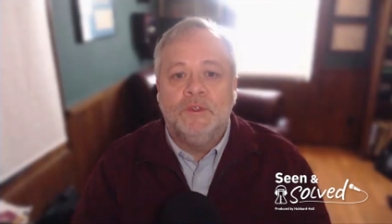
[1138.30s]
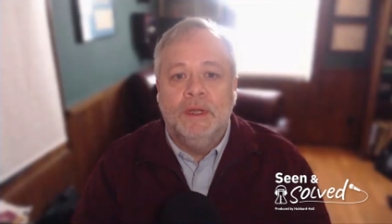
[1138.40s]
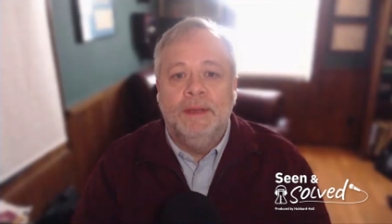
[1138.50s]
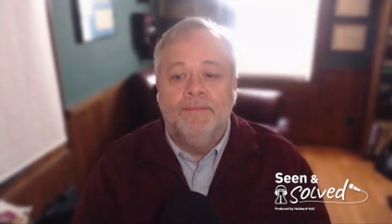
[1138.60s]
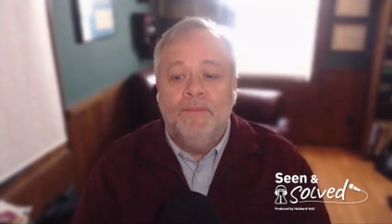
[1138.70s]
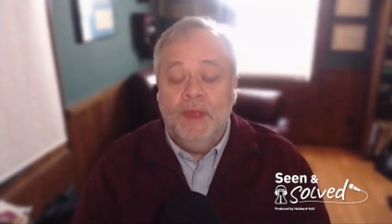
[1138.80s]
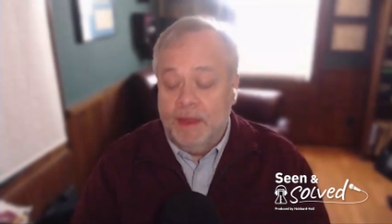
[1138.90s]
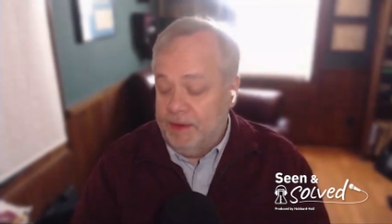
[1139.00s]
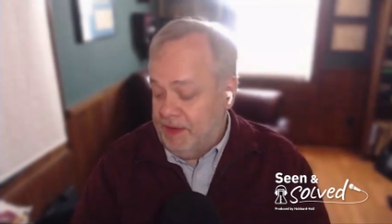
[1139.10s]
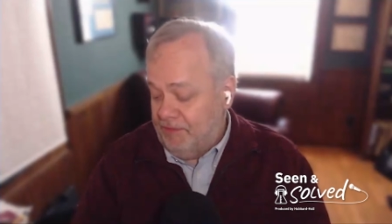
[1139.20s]
Right.
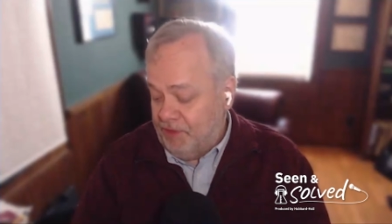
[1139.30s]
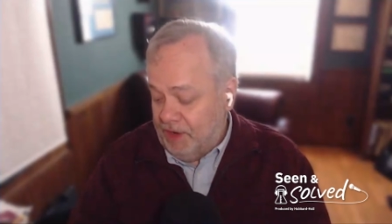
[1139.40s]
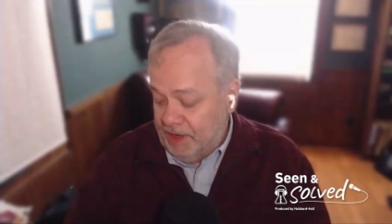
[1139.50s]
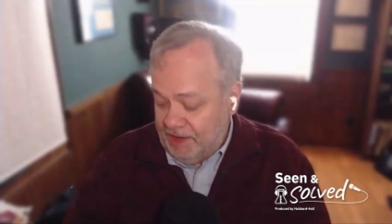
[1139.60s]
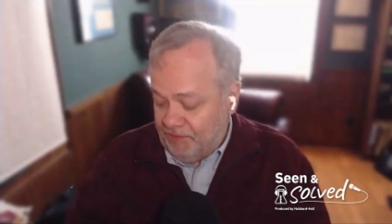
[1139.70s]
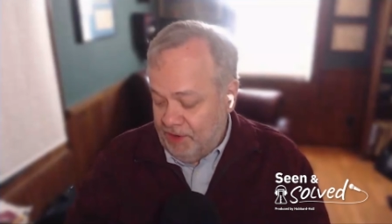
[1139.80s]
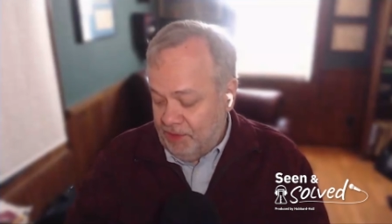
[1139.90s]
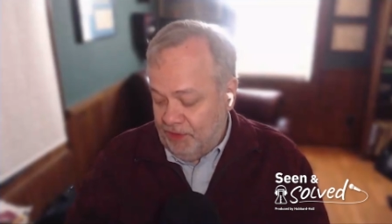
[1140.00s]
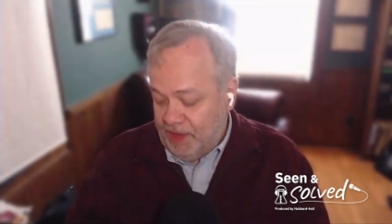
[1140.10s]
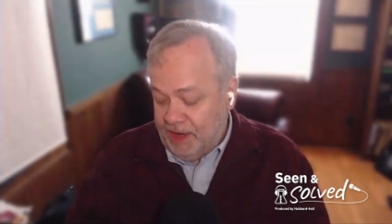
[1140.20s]
Yeah, definitely
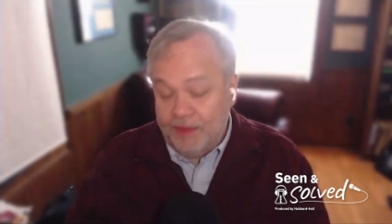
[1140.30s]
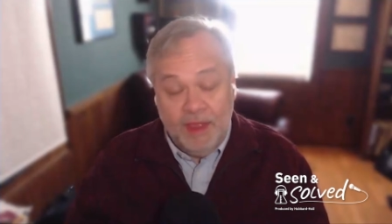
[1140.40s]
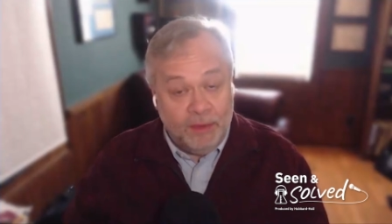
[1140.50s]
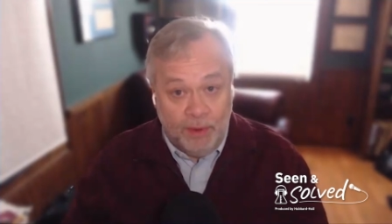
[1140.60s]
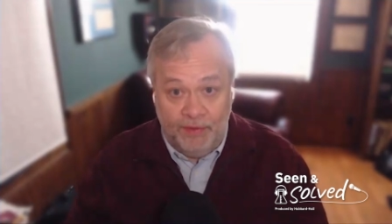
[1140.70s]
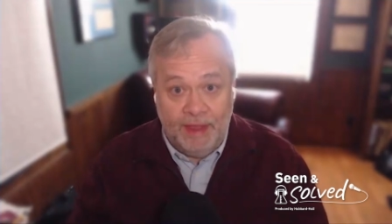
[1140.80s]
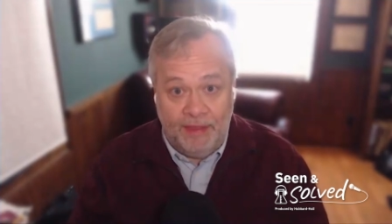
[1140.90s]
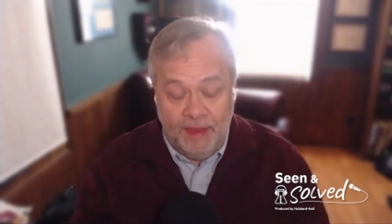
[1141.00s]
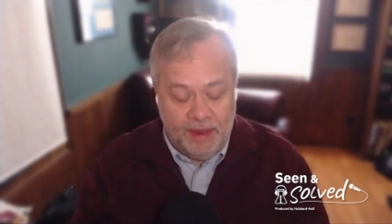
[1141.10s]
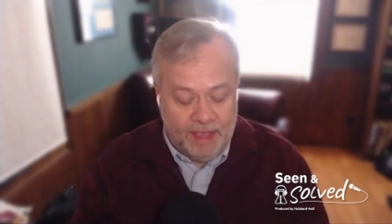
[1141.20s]
with that. And that's one thing I think